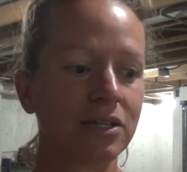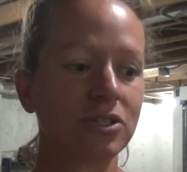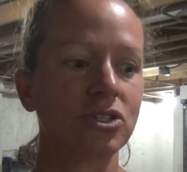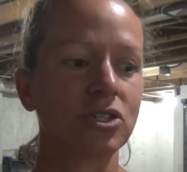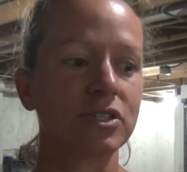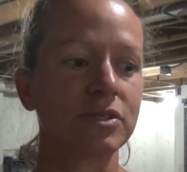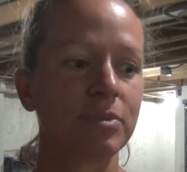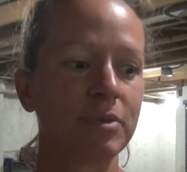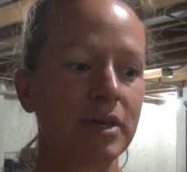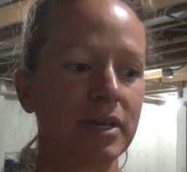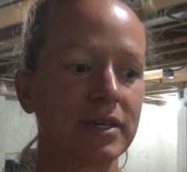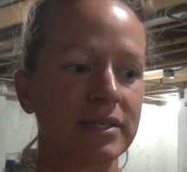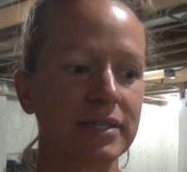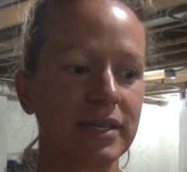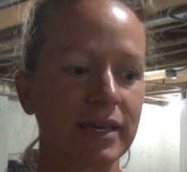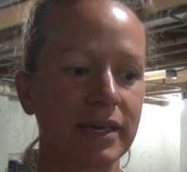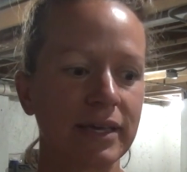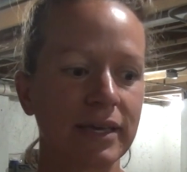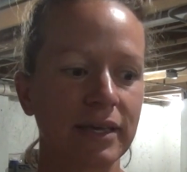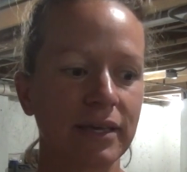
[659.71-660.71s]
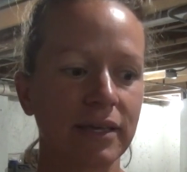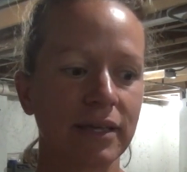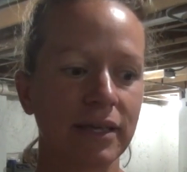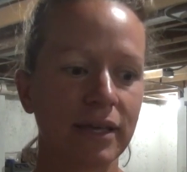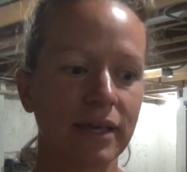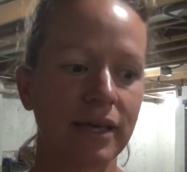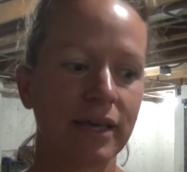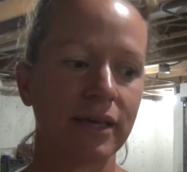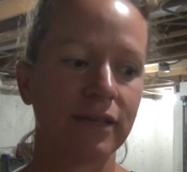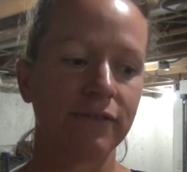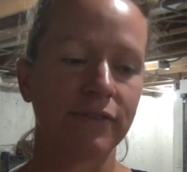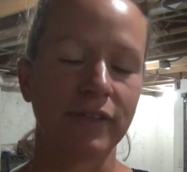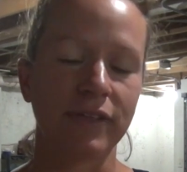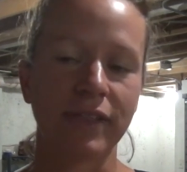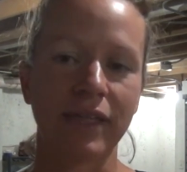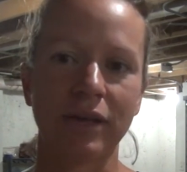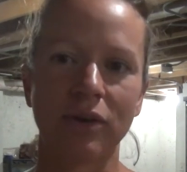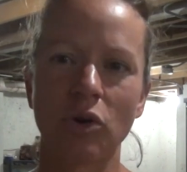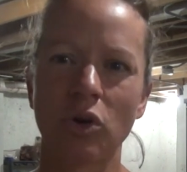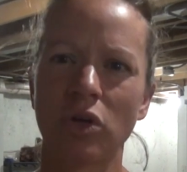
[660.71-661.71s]
just because I feel
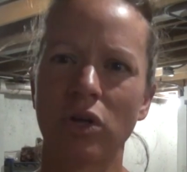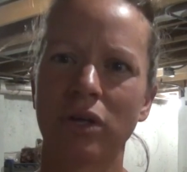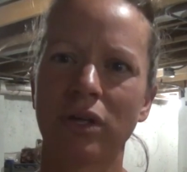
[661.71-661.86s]
like